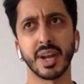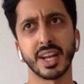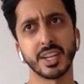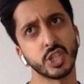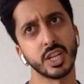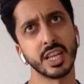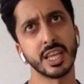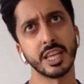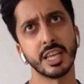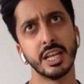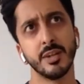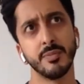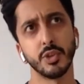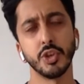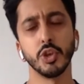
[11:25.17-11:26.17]
but
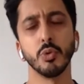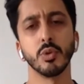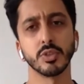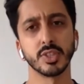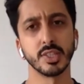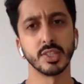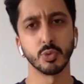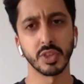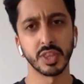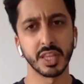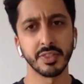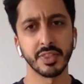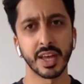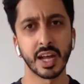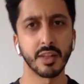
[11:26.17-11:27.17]
actually the nuances
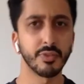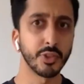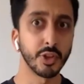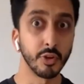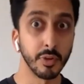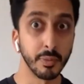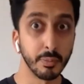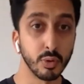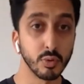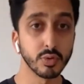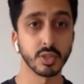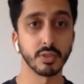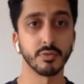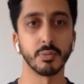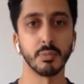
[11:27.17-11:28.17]
within that are
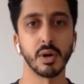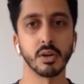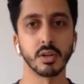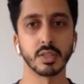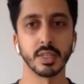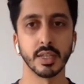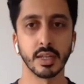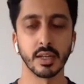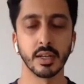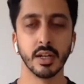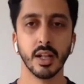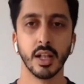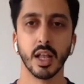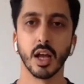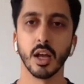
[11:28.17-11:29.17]
important for marketing
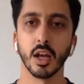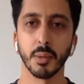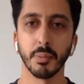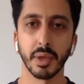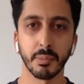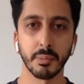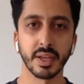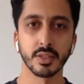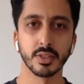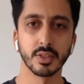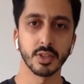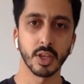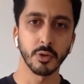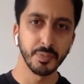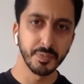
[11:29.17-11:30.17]
are being
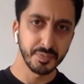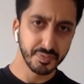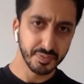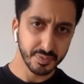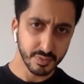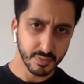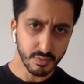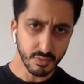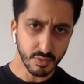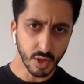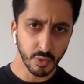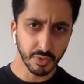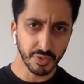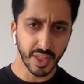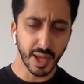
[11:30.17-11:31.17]
missed. So
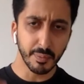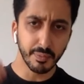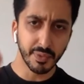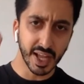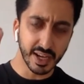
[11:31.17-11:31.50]
that